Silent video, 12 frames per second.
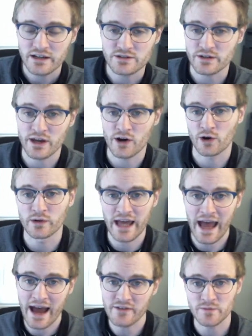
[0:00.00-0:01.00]
so they are going
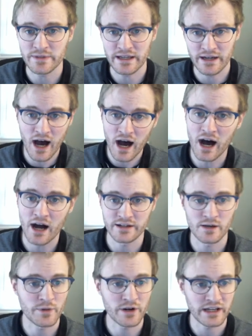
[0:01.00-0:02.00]
to have to be an odd
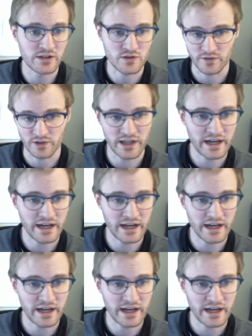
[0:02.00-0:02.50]
numbered interval.